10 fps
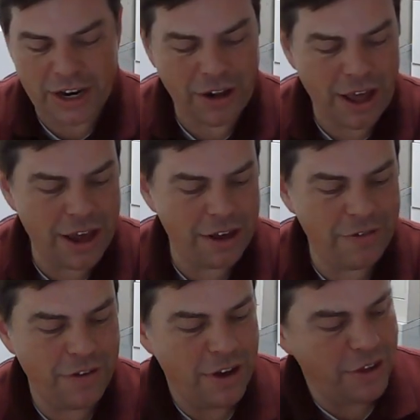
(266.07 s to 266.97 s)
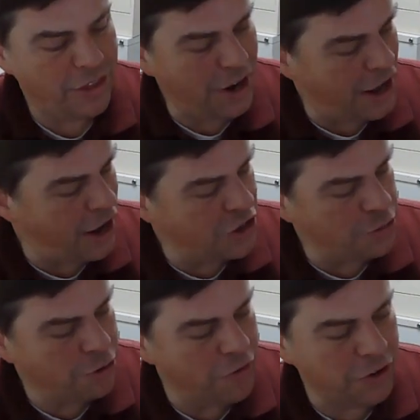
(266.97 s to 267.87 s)
it'll have the
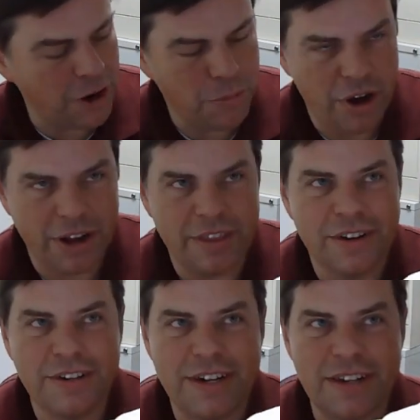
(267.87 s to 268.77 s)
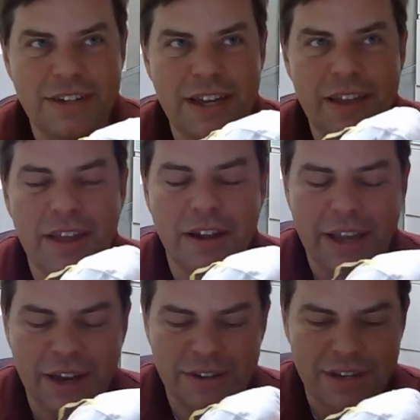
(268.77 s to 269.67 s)
NIOSH approval number on it, the TC, and then
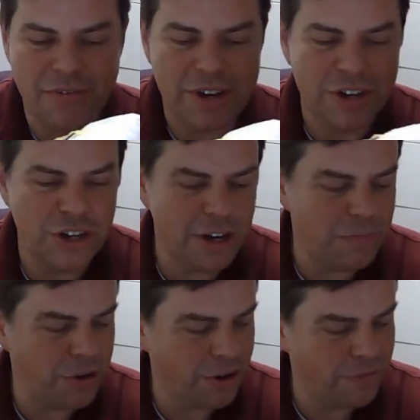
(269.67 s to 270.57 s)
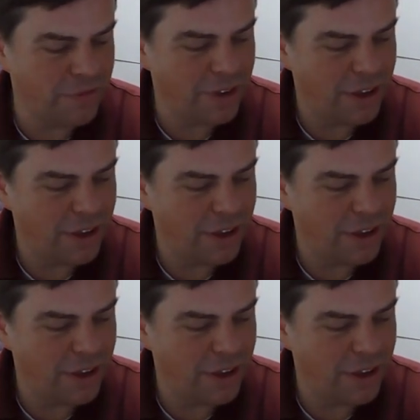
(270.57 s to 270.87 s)
like a 7-digit number.